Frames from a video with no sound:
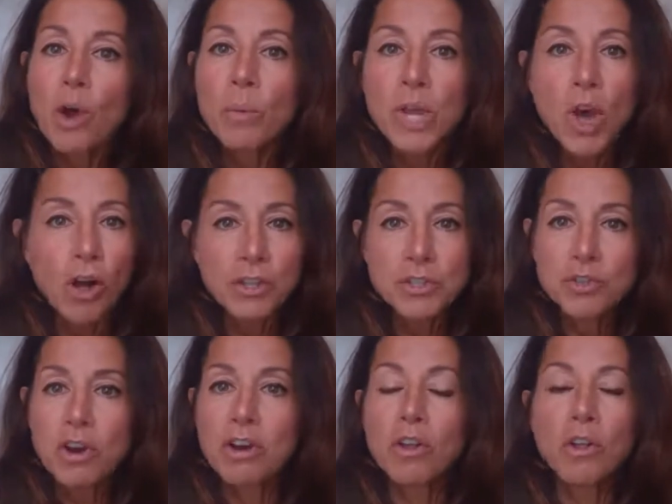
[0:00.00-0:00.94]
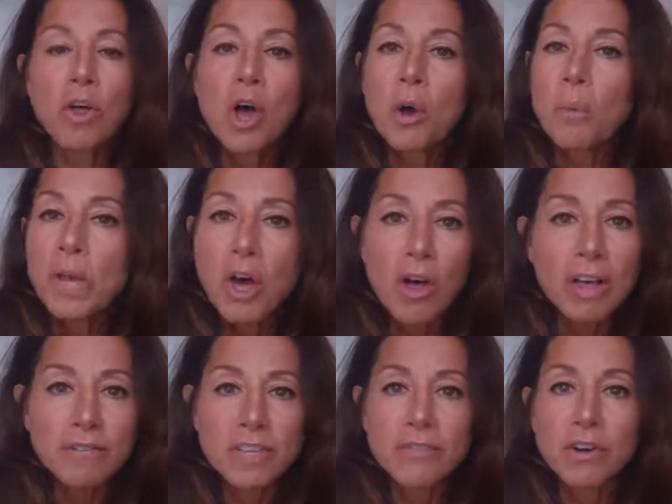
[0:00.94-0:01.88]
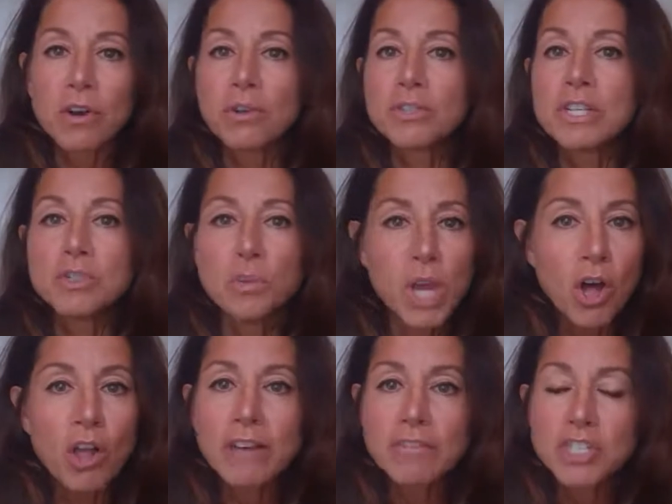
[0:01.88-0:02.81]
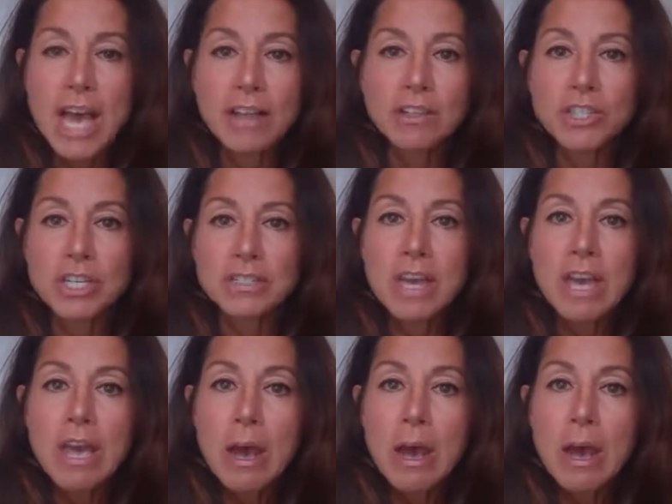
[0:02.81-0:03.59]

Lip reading: We all struggle, we all have difficulties, we all have challenges,